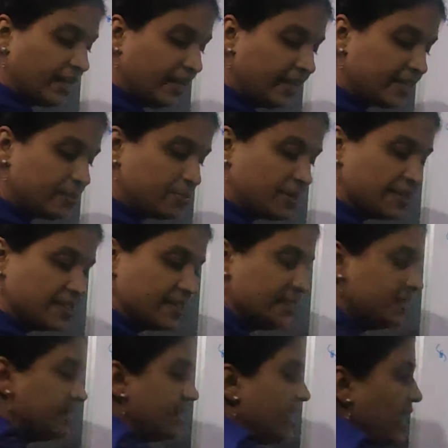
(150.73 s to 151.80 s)
it is
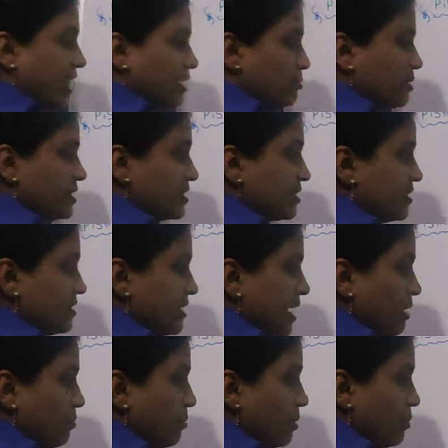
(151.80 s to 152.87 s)
present in hibiscus
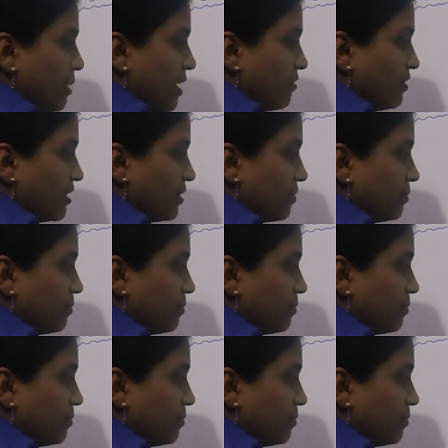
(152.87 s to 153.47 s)
and papaver.